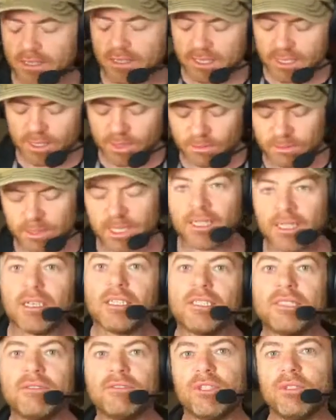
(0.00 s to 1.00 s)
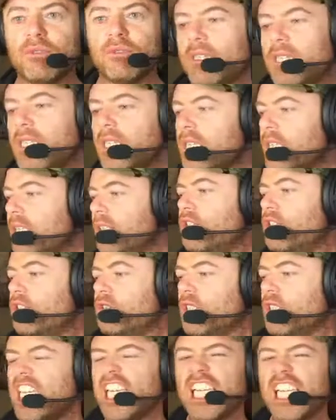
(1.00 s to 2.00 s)
Because it would be nice if you
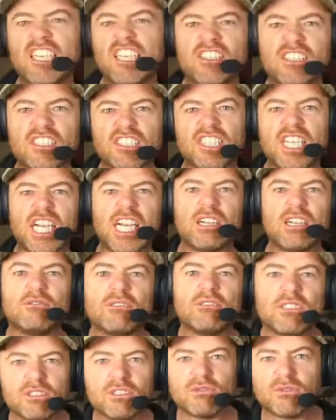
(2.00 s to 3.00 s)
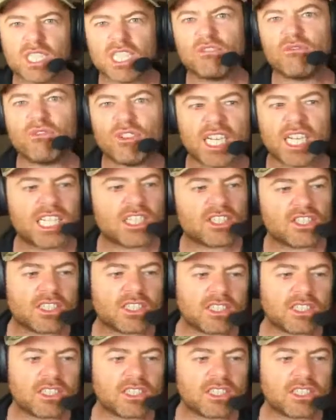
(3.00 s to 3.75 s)
hear the sounds really rich.